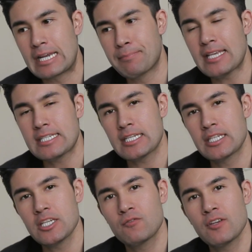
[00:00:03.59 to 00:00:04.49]
Basically,
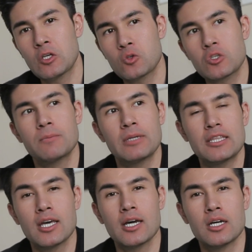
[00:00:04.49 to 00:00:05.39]
this video is gonna be
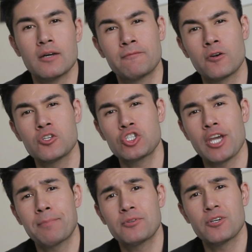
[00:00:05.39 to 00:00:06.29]
the first
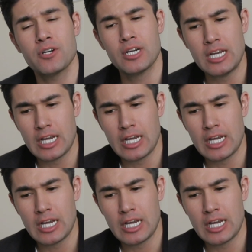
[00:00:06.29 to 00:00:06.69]
chapter.